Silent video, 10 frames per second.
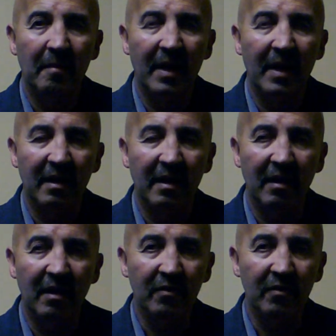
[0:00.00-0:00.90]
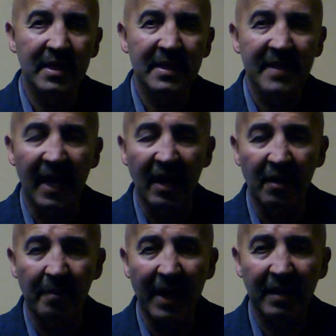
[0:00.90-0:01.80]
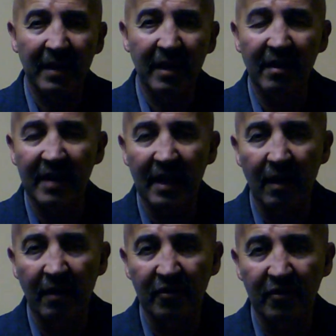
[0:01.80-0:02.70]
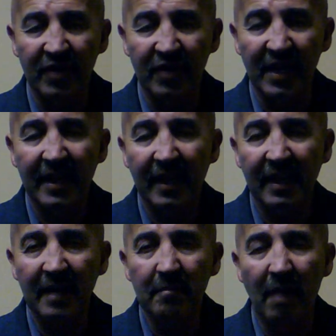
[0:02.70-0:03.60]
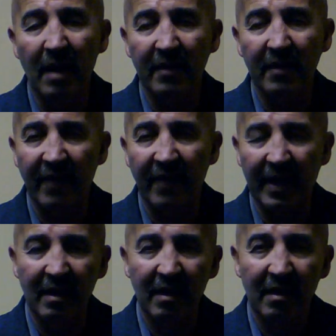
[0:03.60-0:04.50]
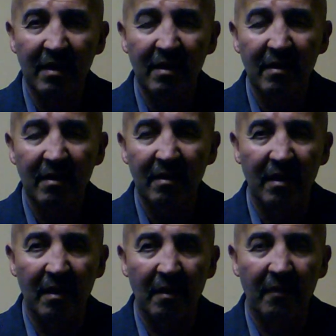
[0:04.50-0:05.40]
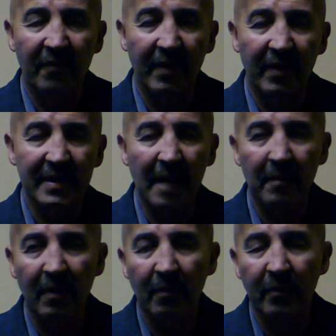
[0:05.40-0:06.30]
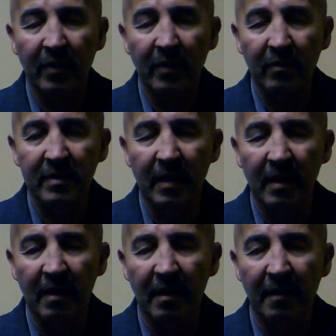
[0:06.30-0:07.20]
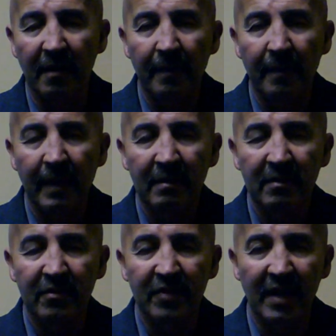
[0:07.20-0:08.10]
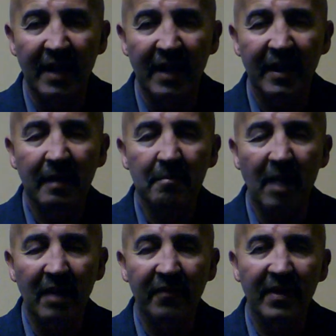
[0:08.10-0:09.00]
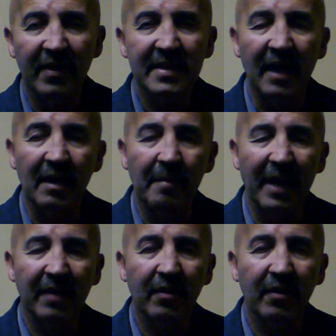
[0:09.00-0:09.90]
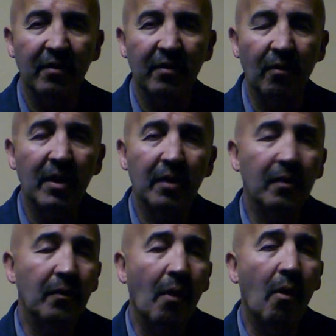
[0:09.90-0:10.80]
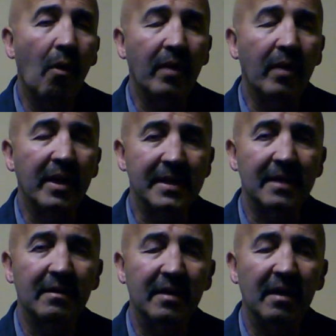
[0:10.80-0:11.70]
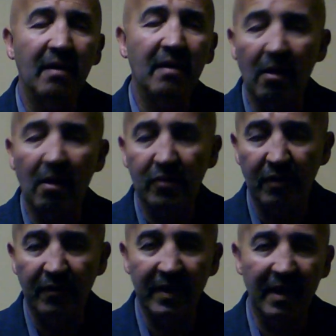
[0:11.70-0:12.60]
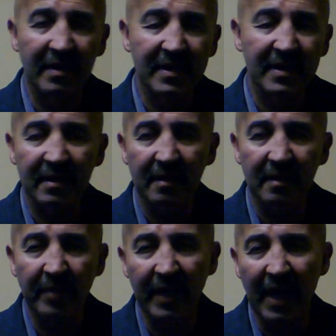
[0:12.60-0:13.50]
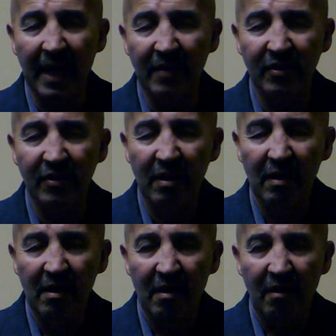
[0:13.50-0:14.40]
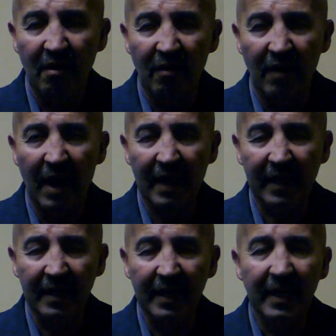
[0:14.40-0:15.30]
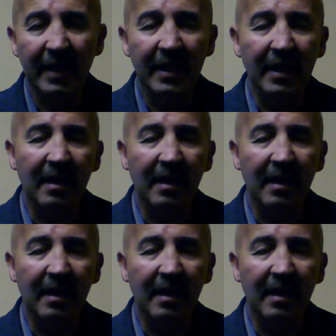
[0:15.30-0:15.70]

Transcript: using cyanobacteria that are genetically modified. For example, we could genetically modify cyanobacteria to only grow in a certain culture with a certain pH or alkalinity,